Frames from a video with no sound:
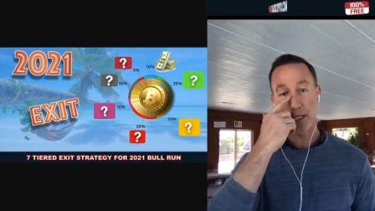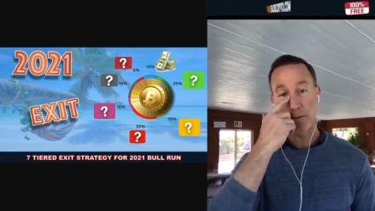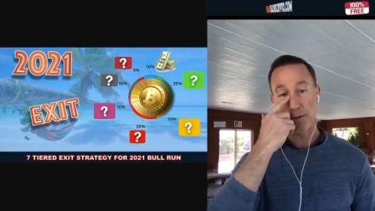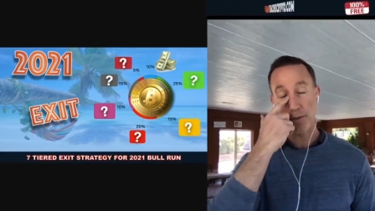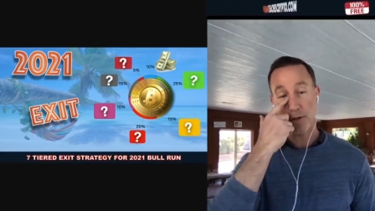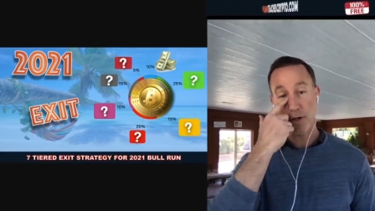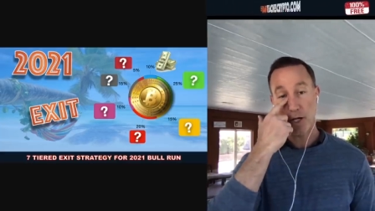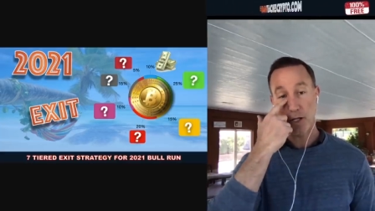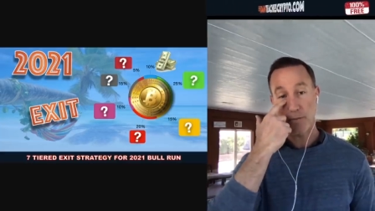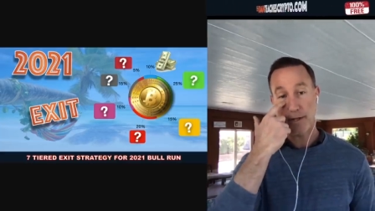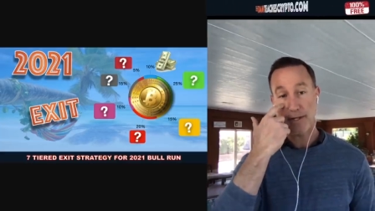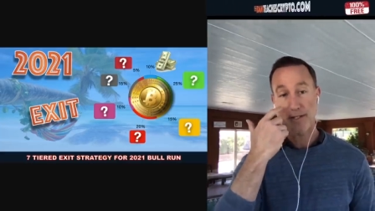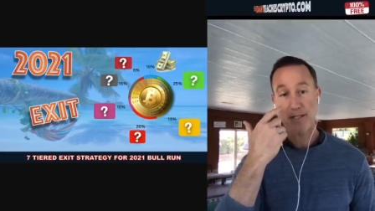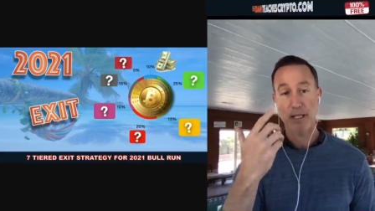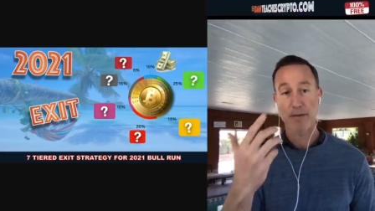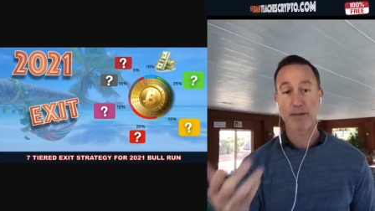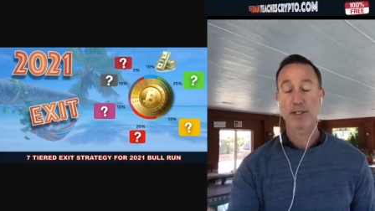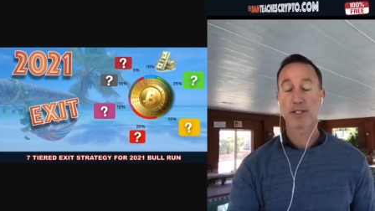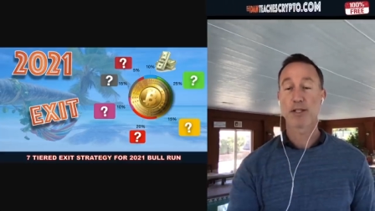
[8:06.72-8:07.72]
and it was called my
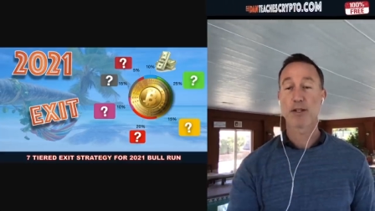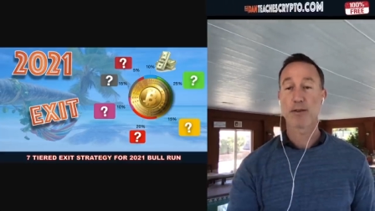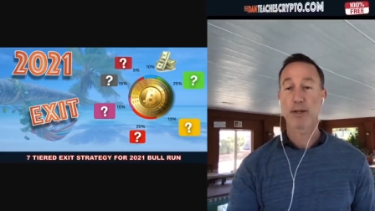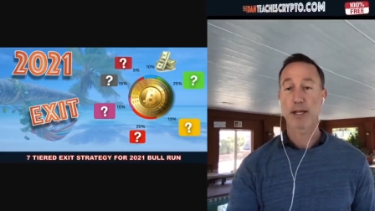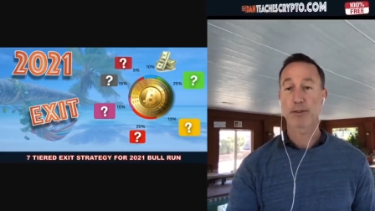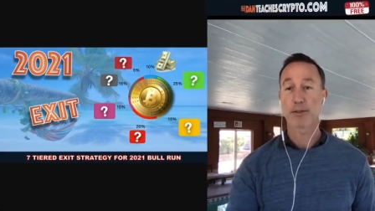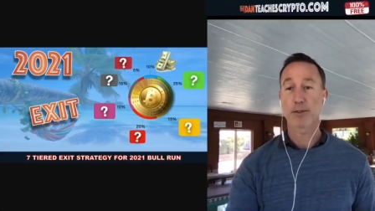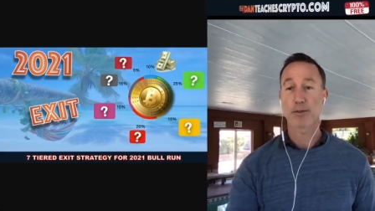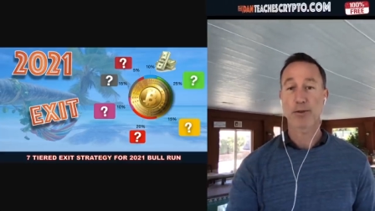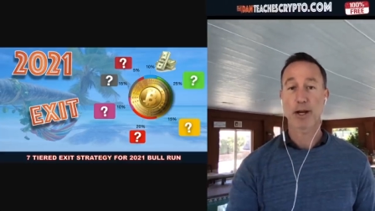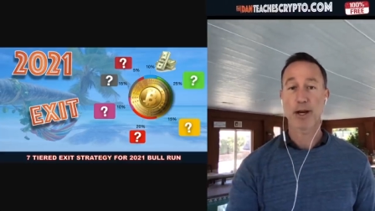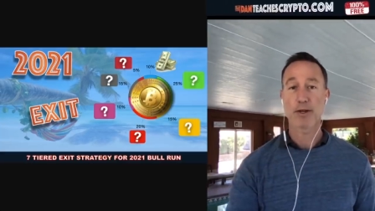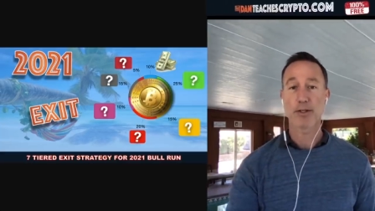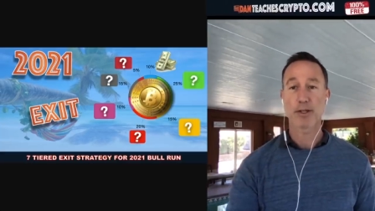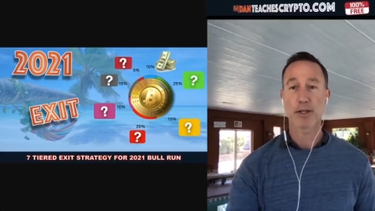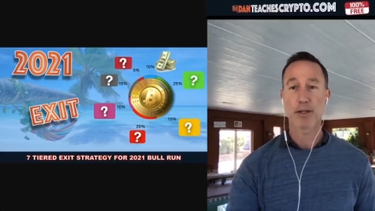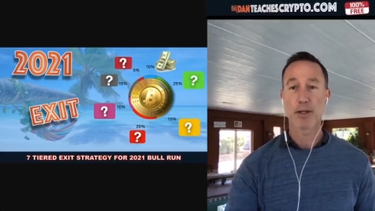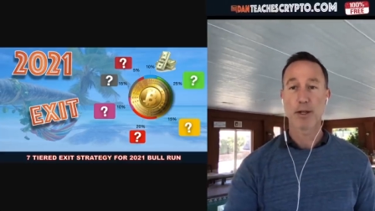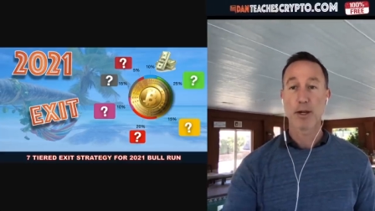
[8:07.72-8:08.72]
seven-tiered exit
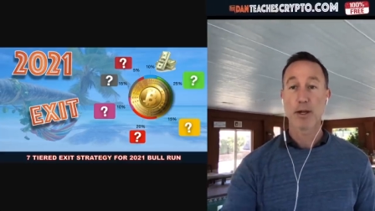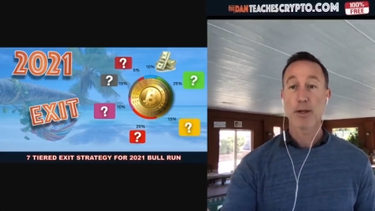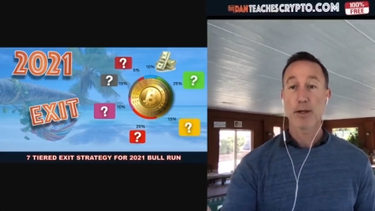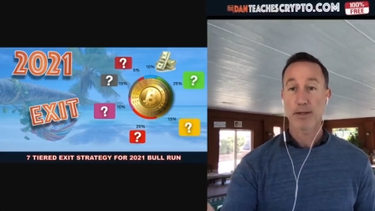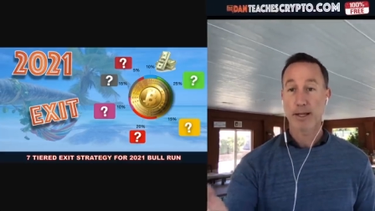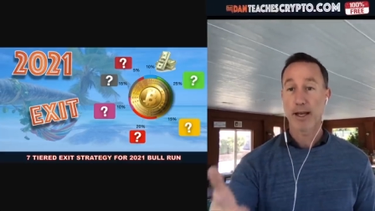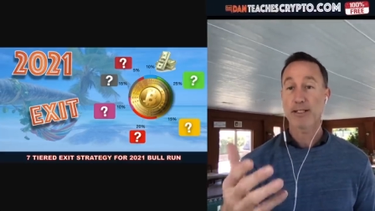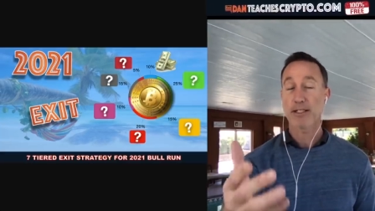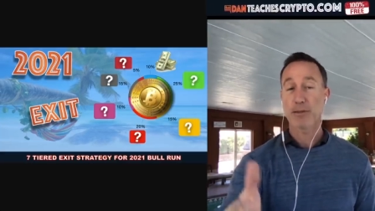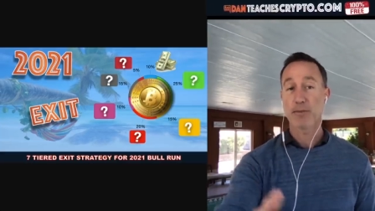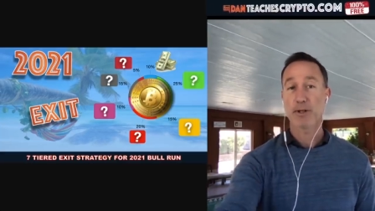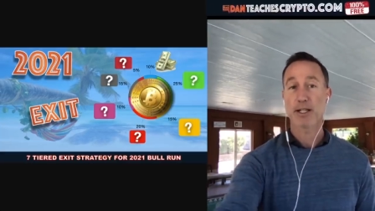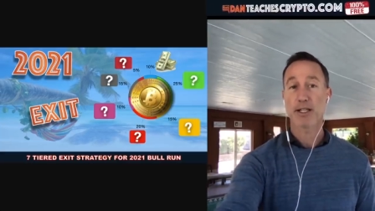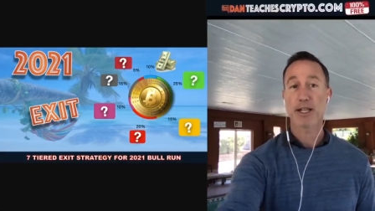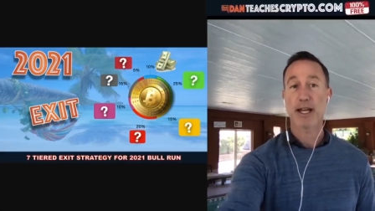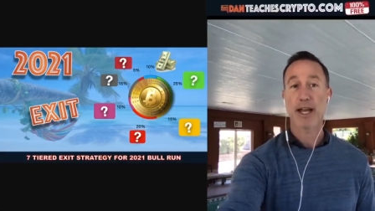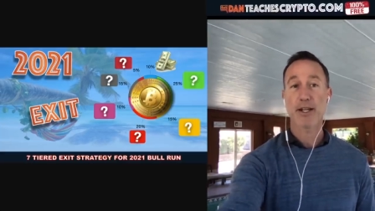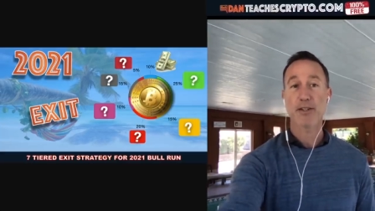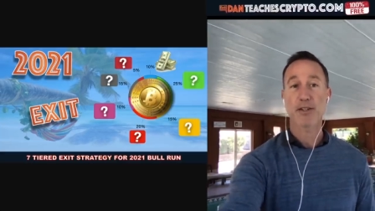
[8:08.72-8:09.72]
strategy. Yes, I'm going to
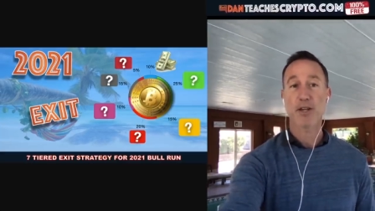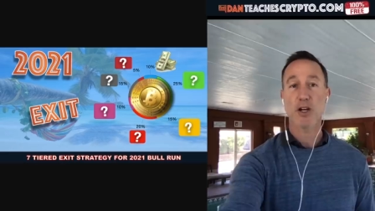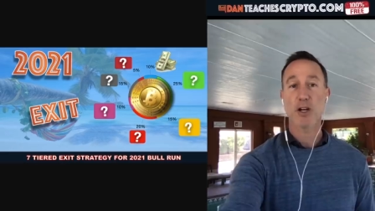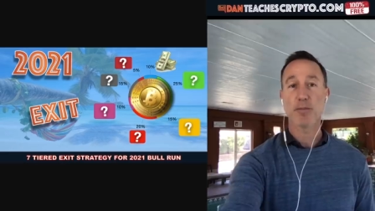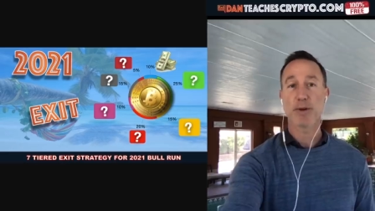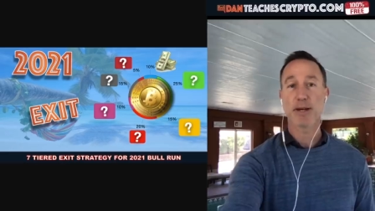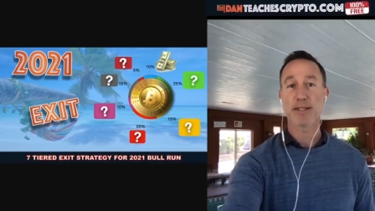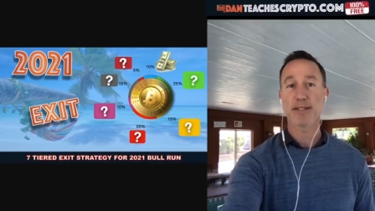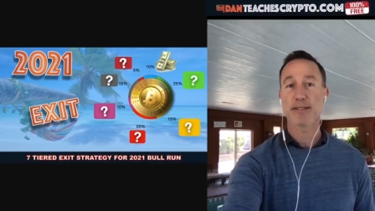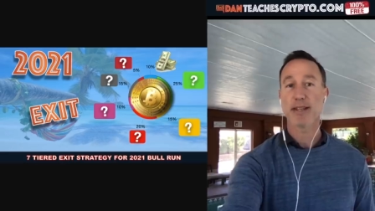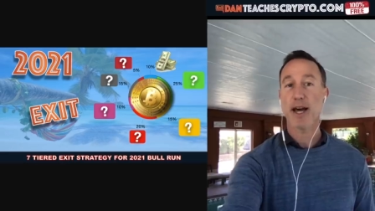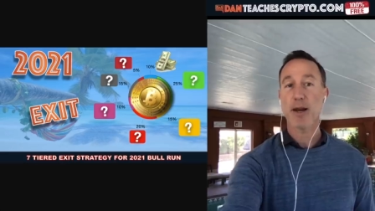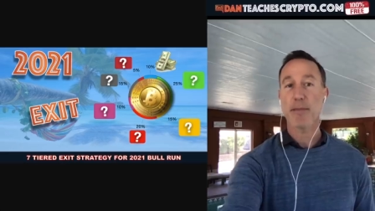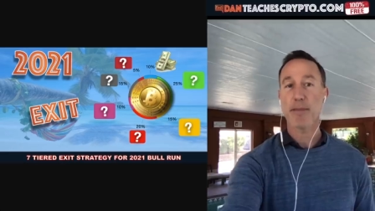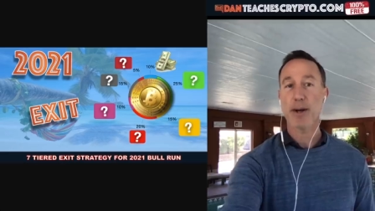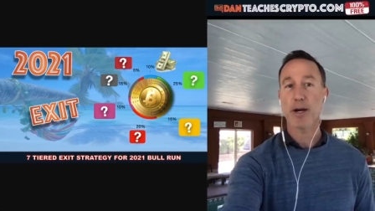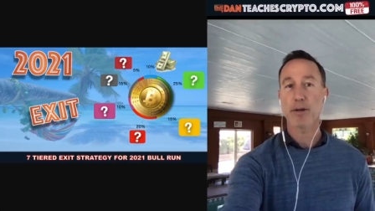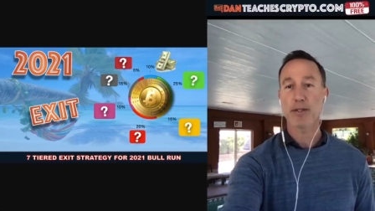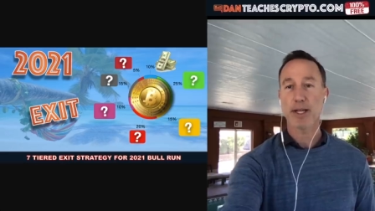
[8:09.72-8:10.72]
cash out, but it's not
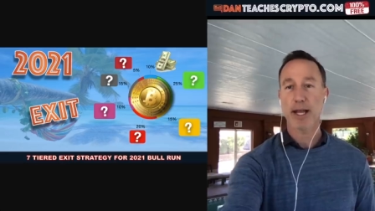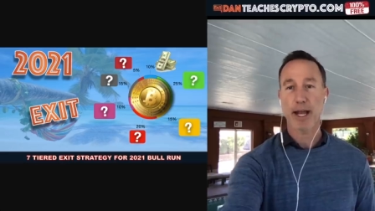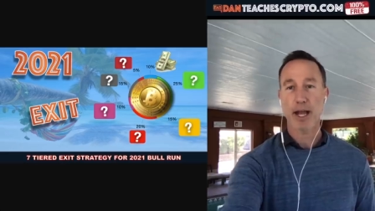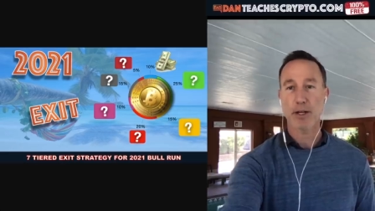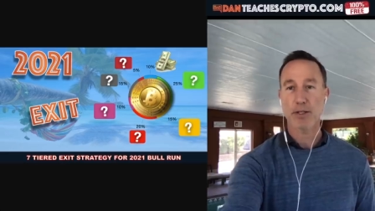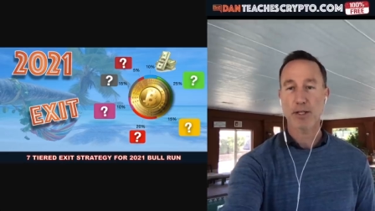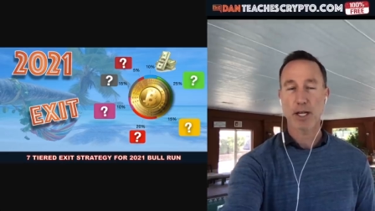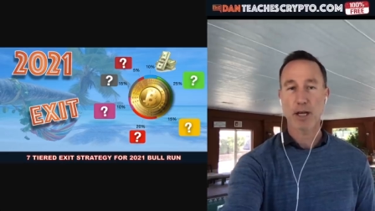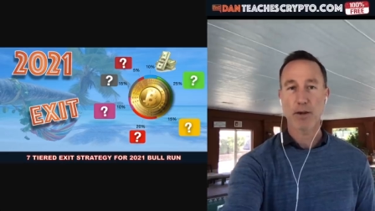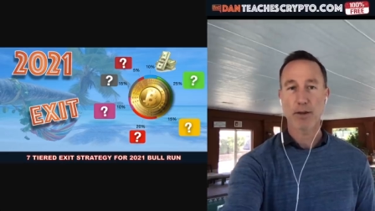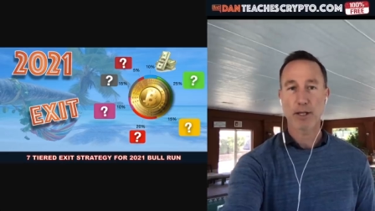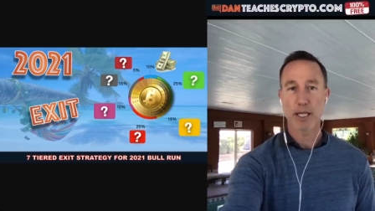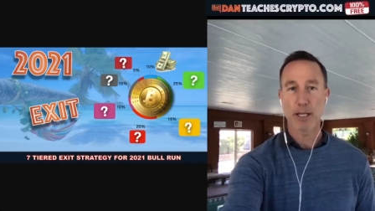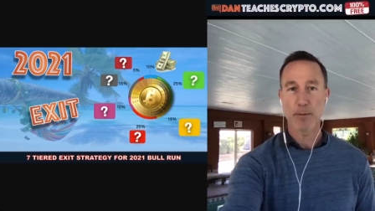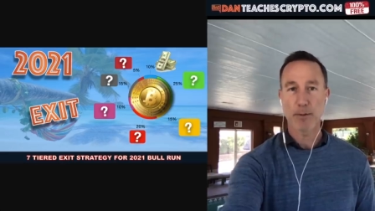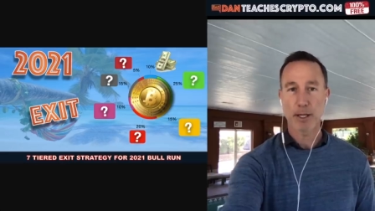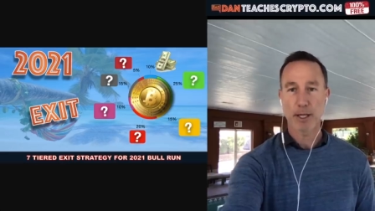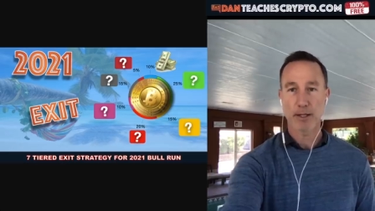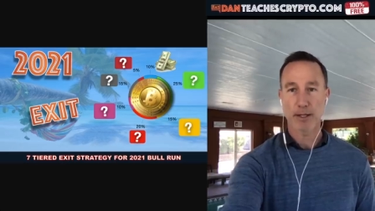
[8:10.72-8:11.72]
about cashing out and
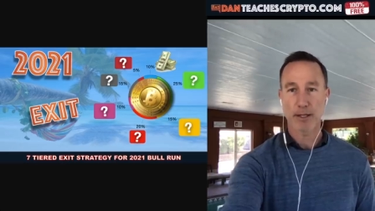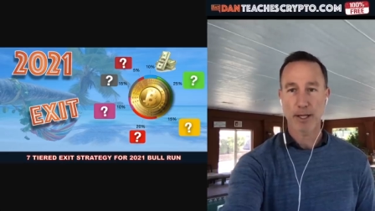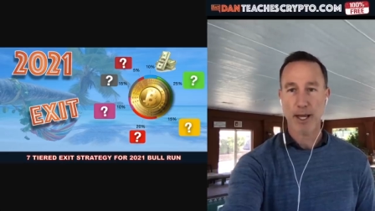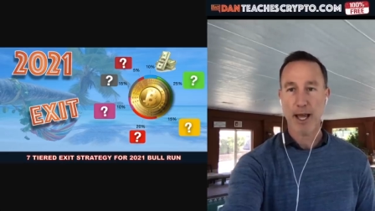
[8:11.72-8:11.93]
keeping in the